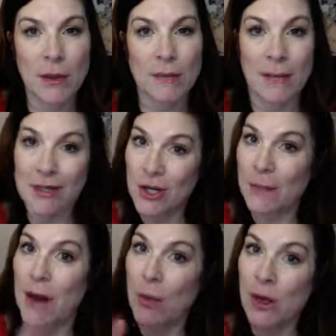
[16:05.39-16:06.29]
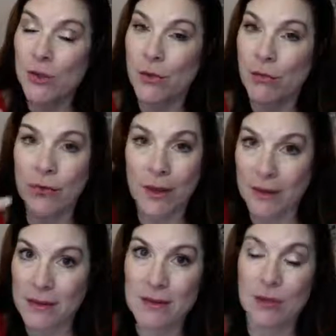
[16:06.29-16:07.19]
My job, I walked her through like,
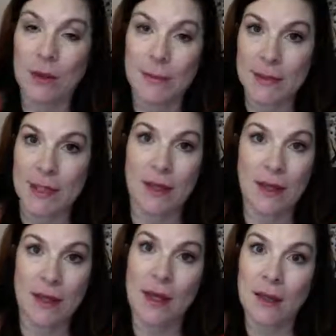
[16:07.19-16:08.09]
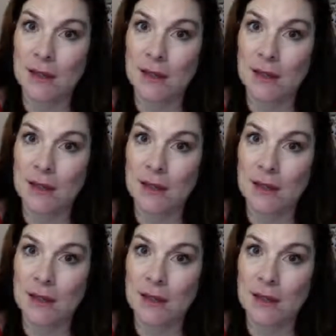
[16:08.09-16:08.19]
this is your limiting thinking.